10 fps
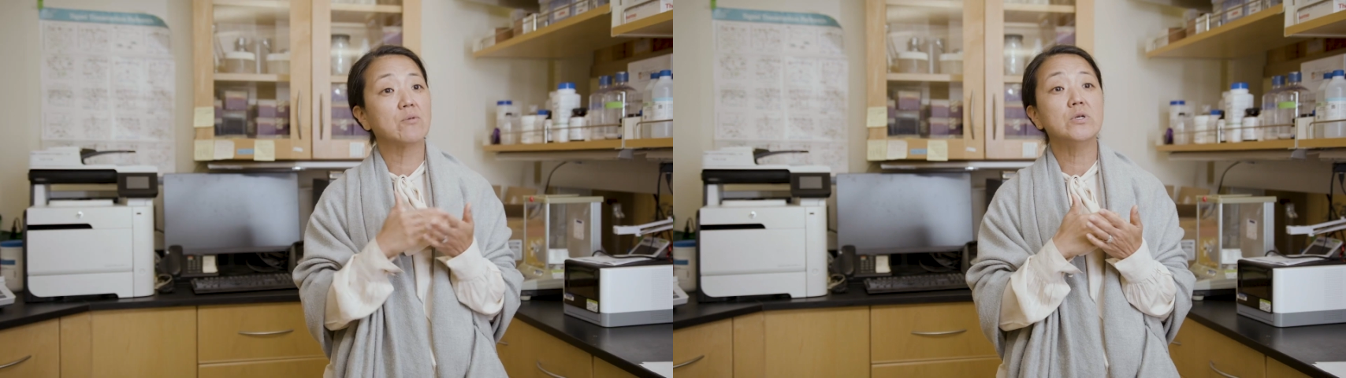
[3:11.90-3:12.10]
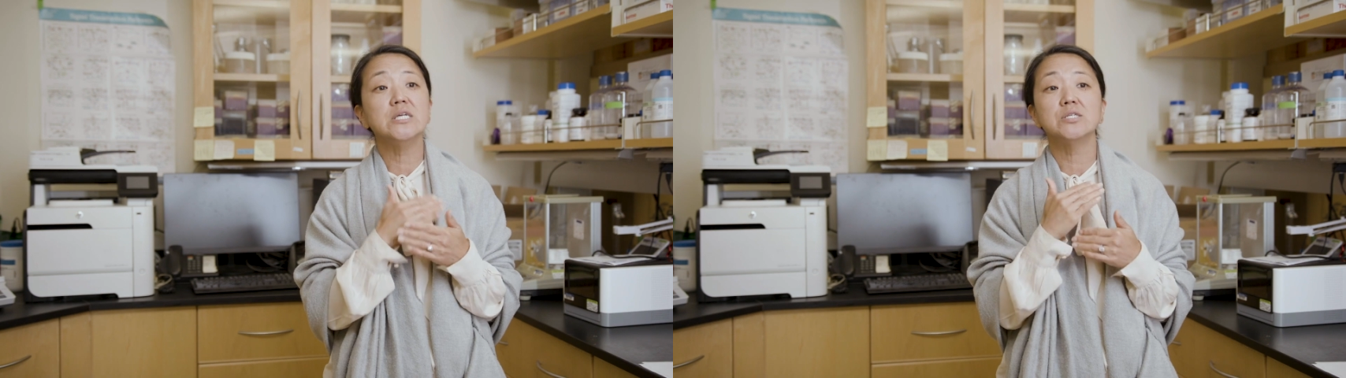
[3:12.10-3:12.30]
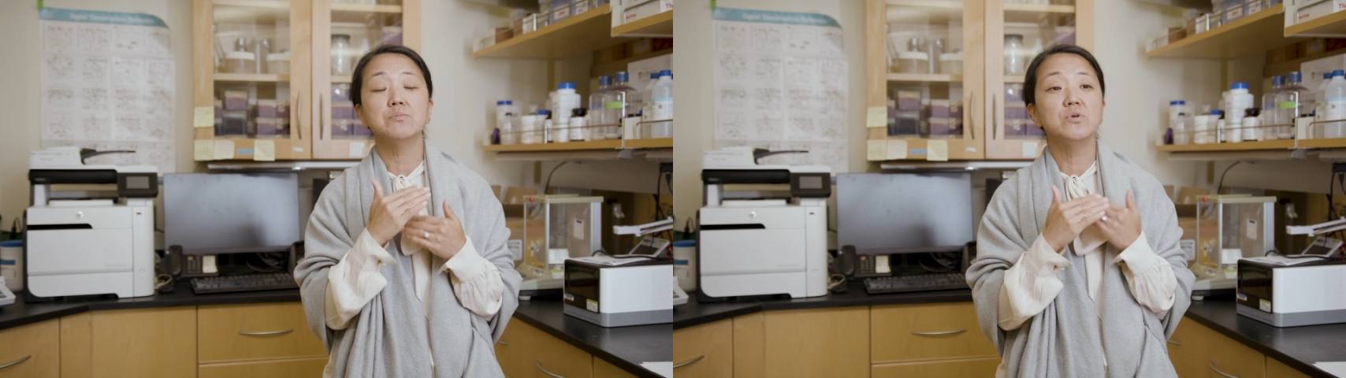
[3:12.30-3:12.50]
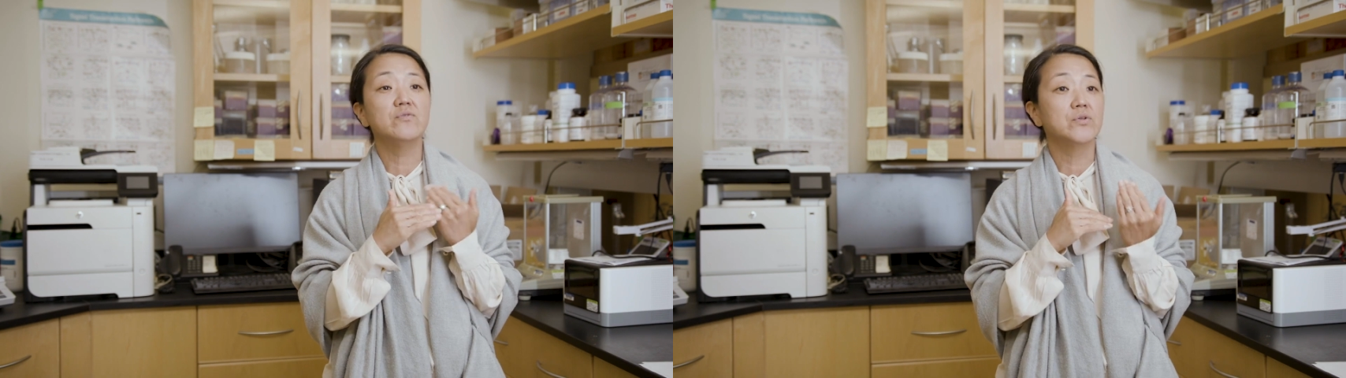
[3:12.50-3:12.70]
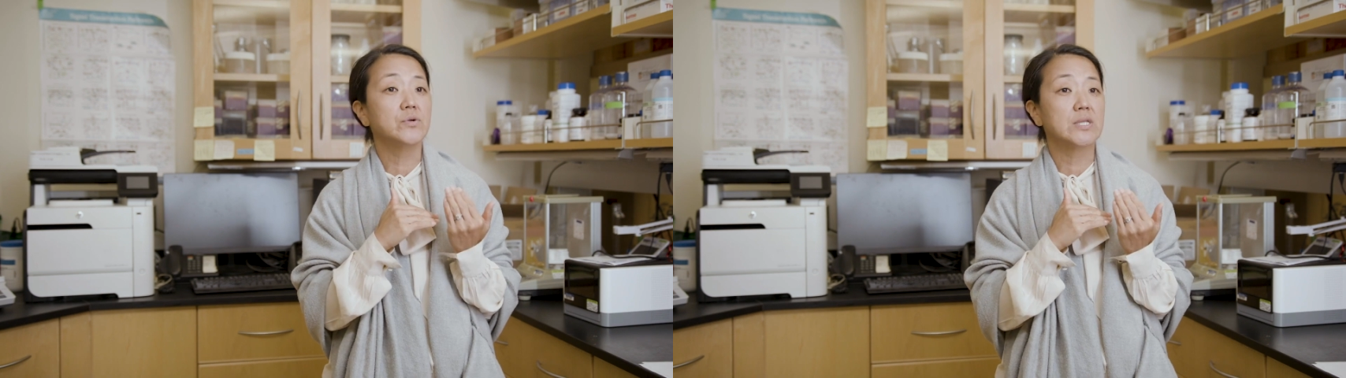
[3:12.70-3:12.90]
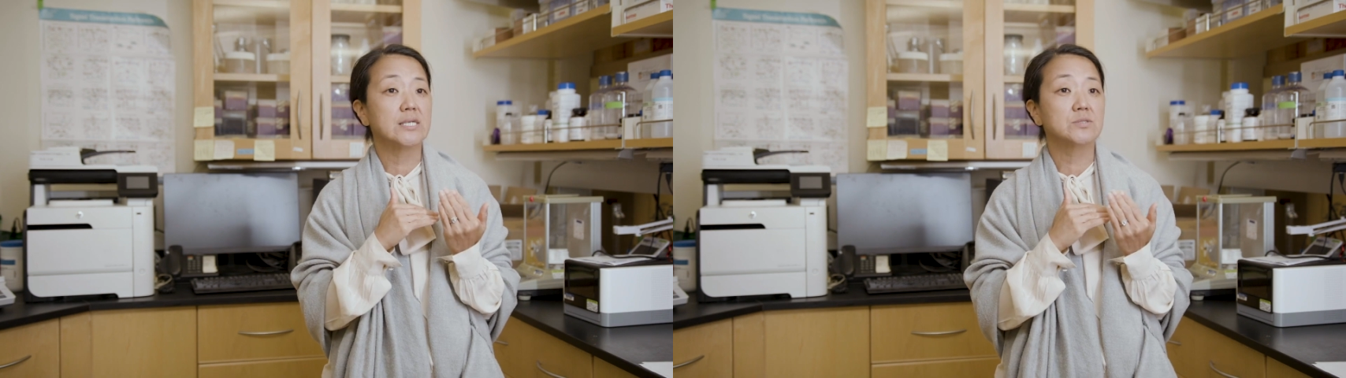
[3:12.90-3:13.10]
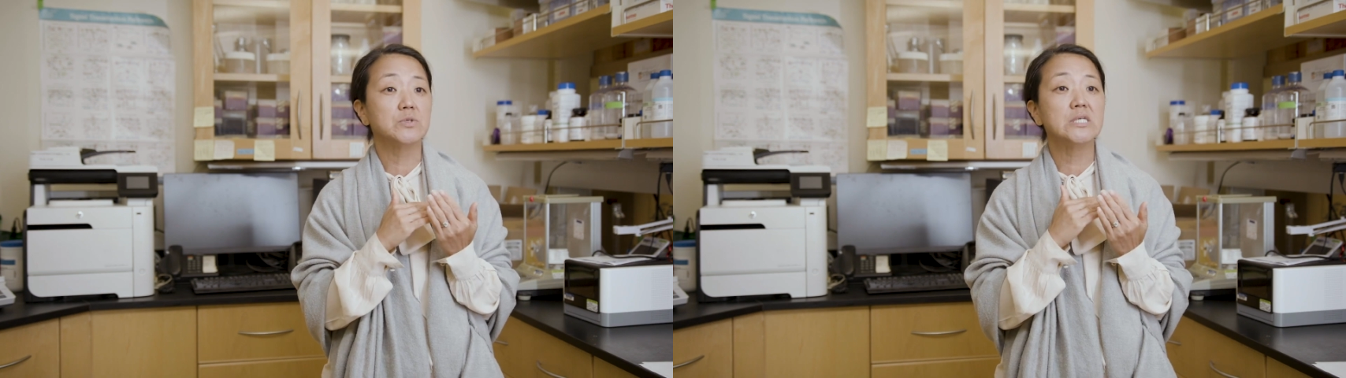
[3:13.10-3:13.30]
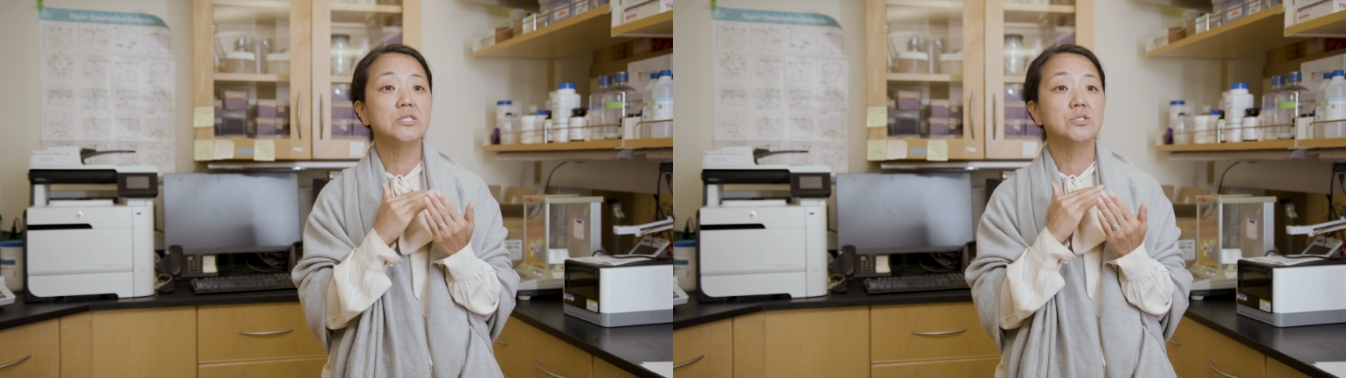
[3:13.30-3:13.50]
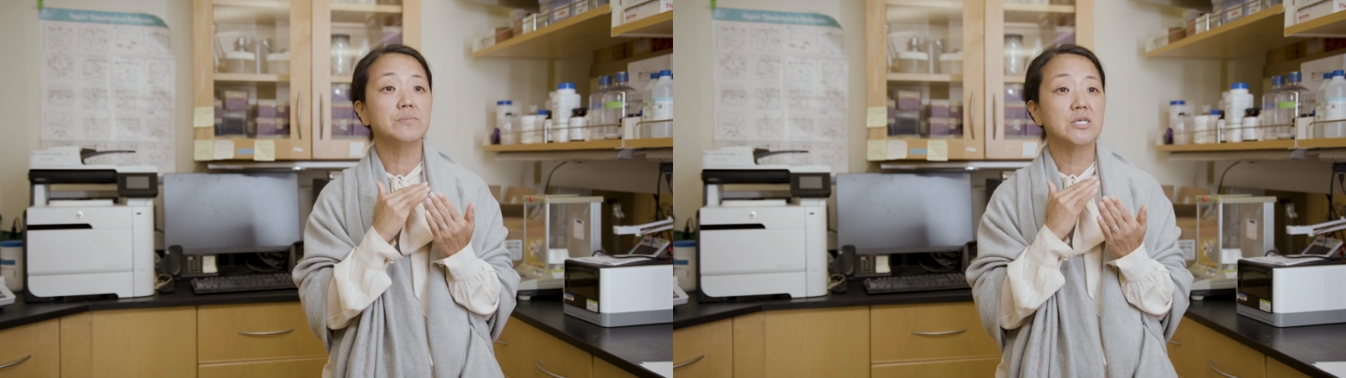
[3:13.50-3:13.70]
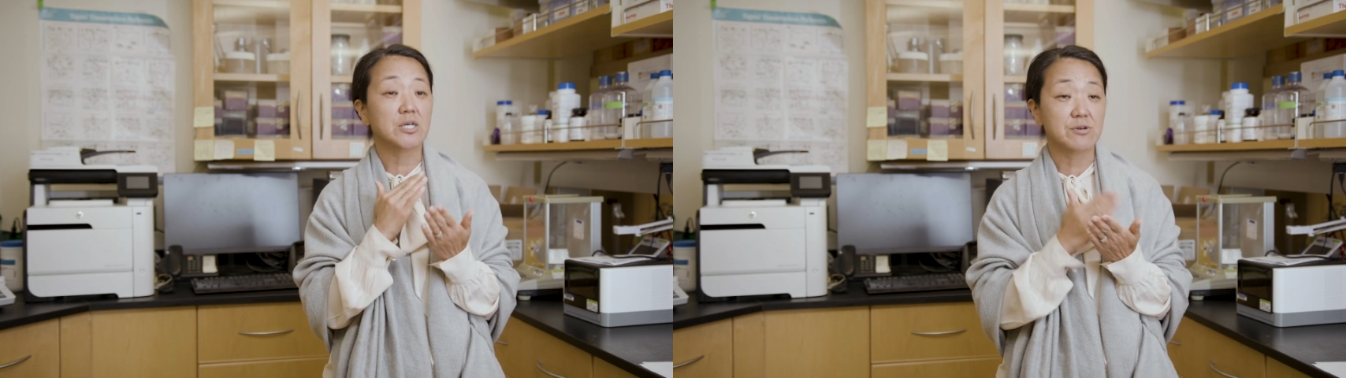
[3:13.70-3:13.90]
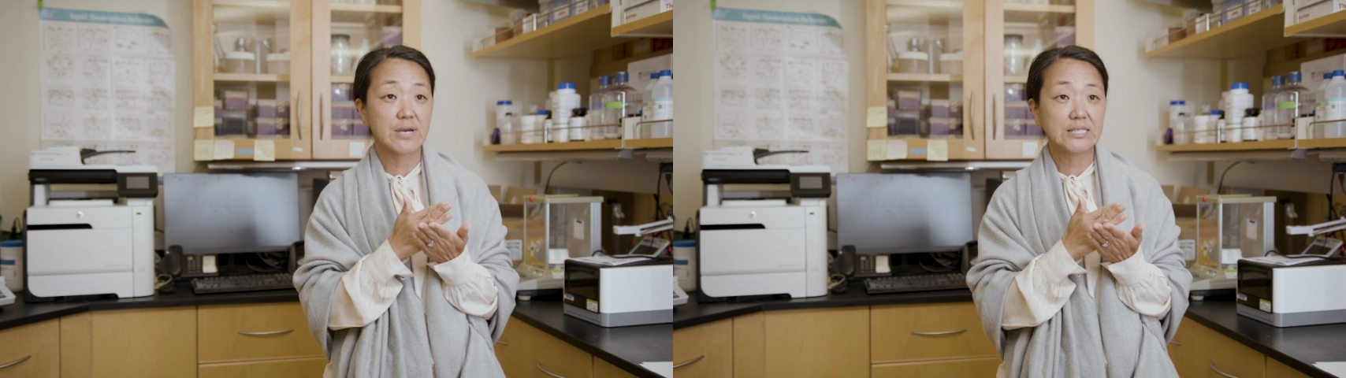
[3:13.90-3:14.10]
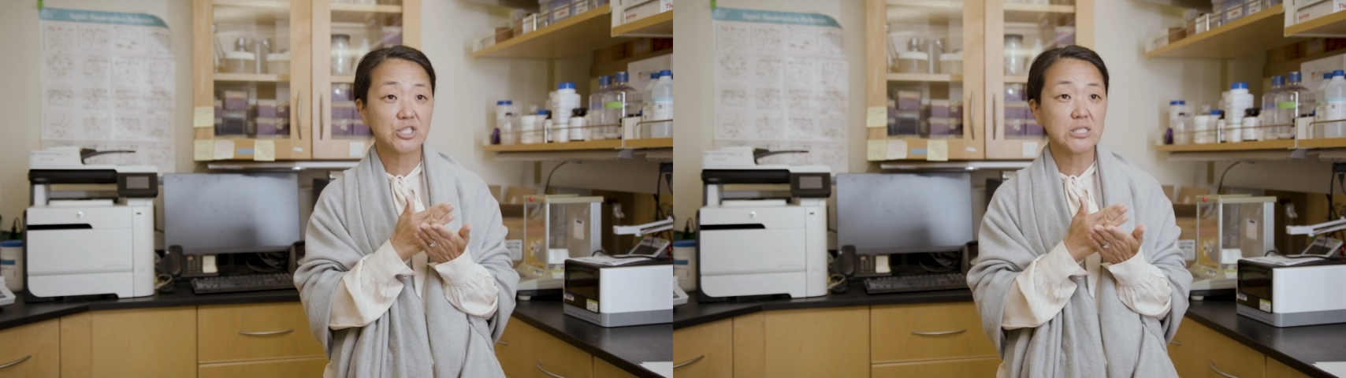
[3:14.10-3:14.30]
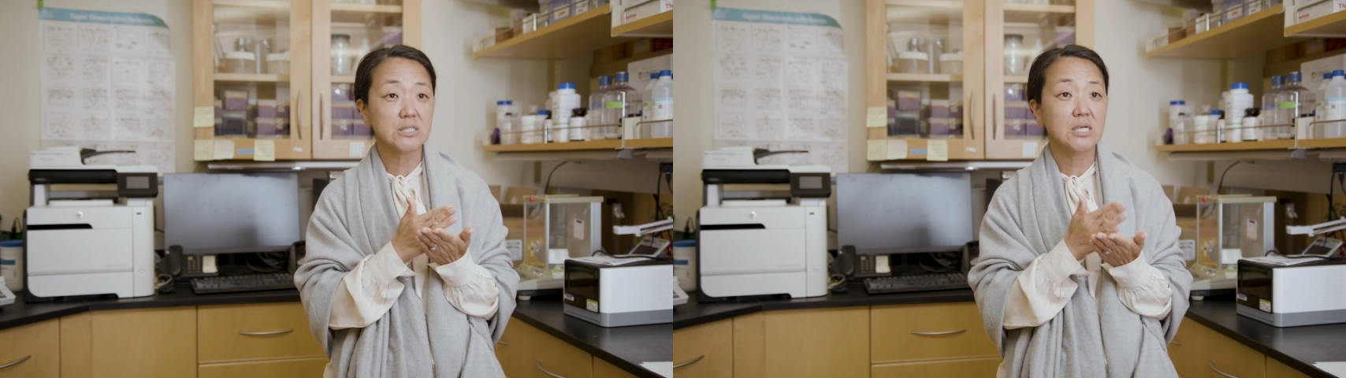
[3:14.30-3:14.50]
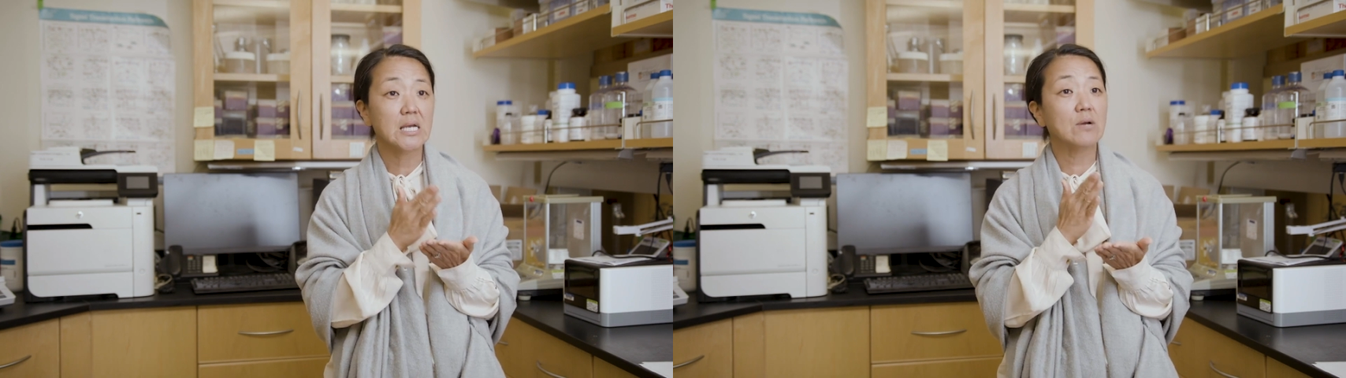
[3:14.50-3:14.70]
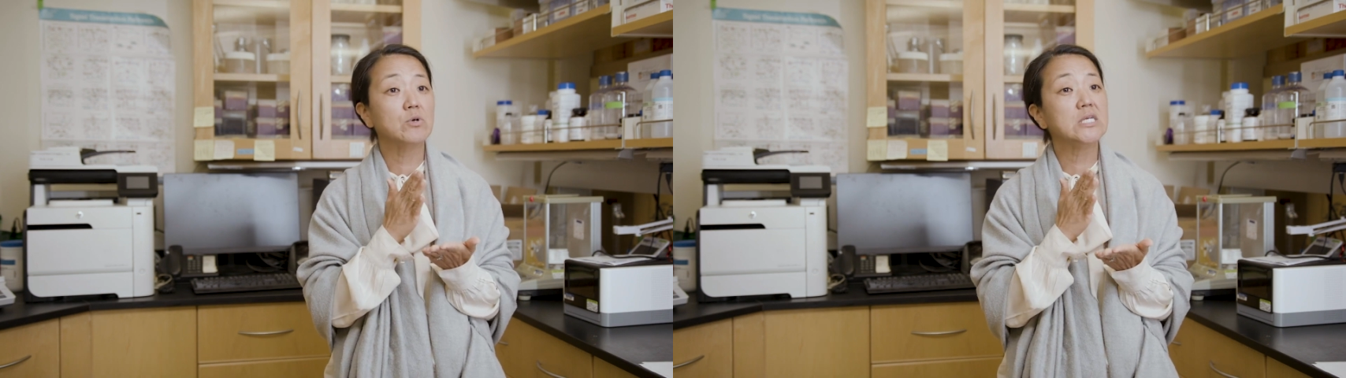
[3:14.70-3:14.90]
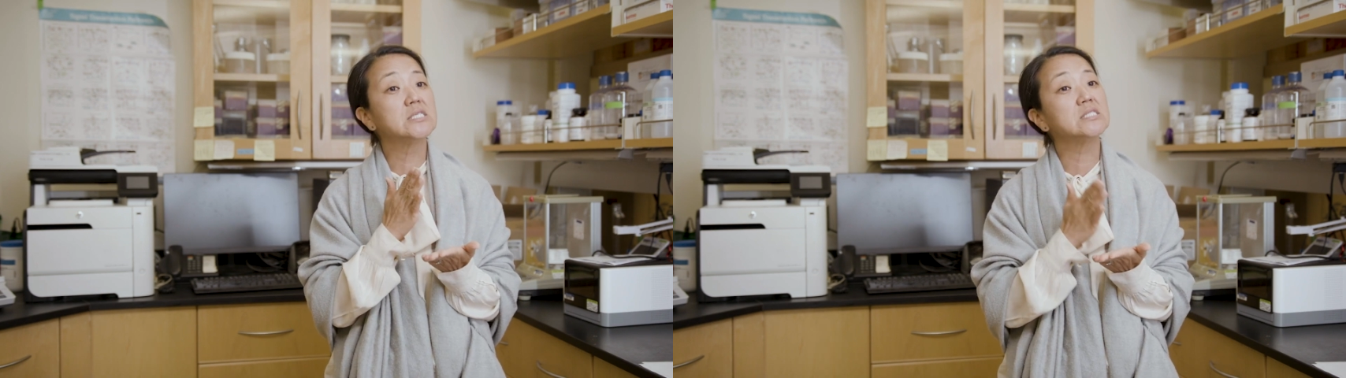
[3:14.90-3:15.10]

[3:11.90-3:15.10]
we need to move through this. We need to be courageous and we need to